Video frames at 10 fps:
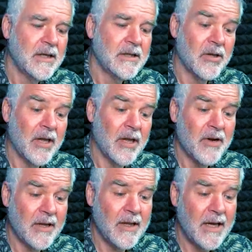so there
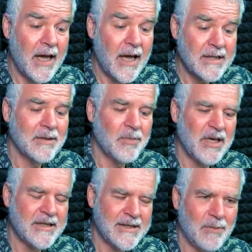there has to
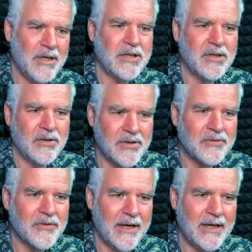be some issues
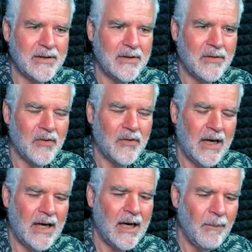around,
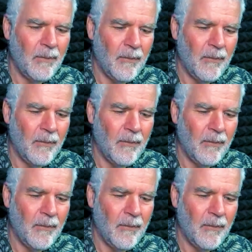um,